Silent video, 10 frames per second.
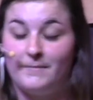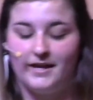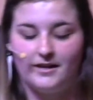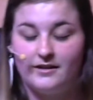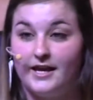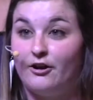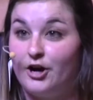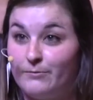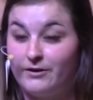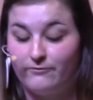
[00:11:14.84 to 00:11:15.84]
men, an
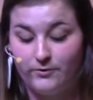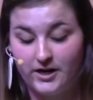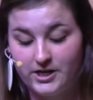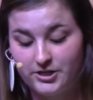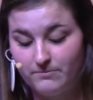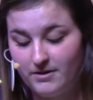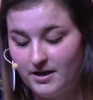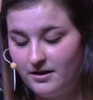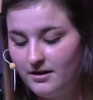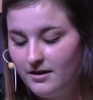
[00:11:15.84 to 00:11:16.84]
army of 400
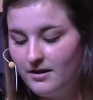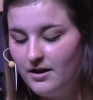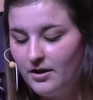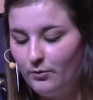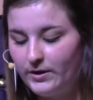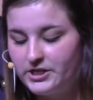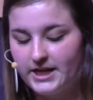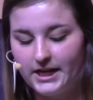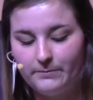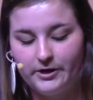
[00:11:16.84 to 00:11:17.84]
men. When
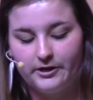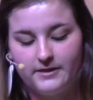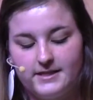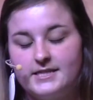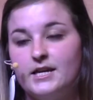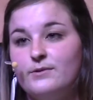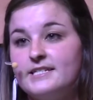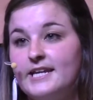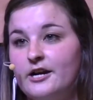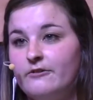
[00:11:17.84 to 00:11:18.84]
Jacob heard this, he
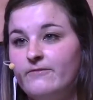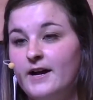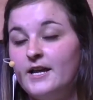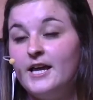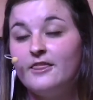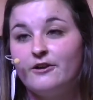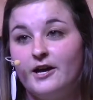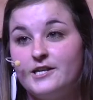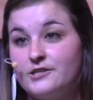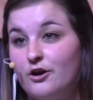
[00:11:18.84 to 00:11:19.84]
was terrified. He
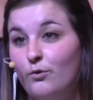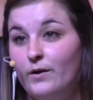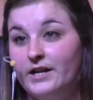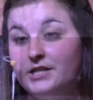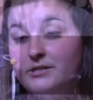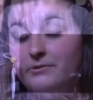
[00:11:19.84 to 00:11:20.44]
thought Esau wanted